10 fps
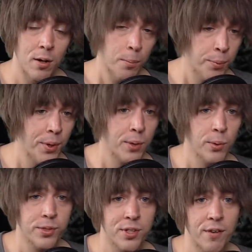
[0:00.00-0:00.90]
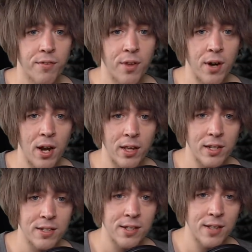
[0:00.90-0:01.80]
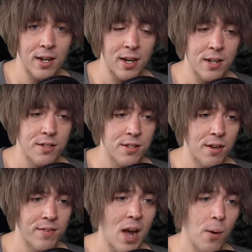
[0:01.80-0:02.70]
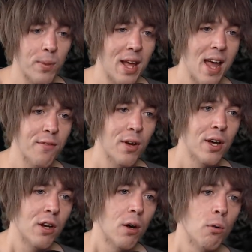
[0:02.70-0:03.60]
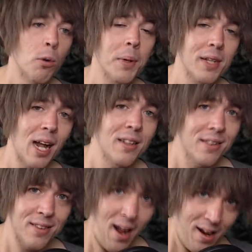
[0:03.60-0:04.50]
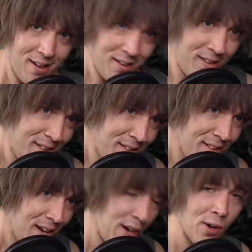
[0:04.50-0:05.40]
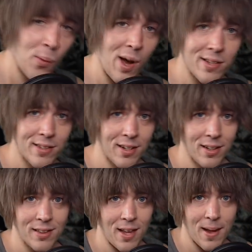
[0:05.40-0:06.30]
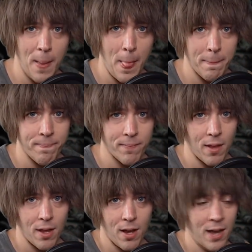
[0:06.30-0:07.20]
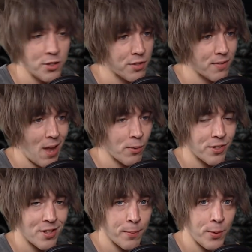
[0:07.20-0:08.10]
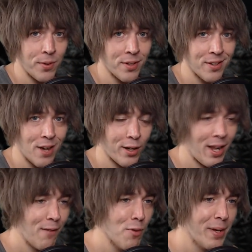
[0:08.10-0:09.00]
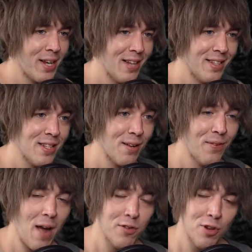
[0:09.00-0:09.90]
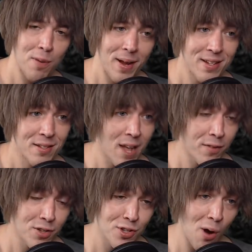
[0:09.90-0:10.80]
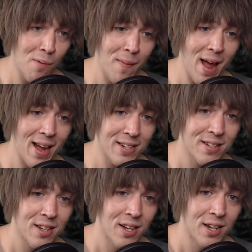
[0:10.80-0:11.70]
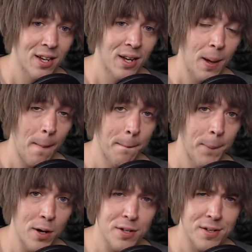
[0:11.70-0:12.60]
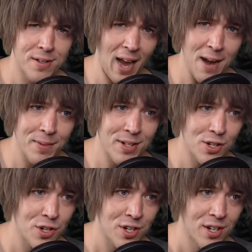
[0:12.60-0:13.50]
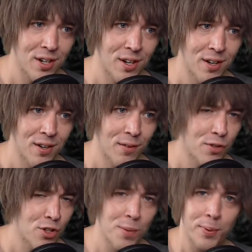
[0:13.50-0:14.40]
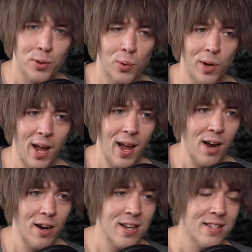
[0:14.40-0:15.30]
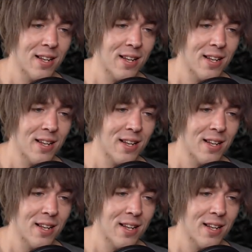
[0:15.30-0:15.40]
Pretty cool stuff there. I like seeing that kind of stuff. Now we have Rubicante. I don't know why I said it like that. I was in the mood. Okay, Rubicante is a 5-star base, 7-star max. burst of damage. Super cool guy. All right, his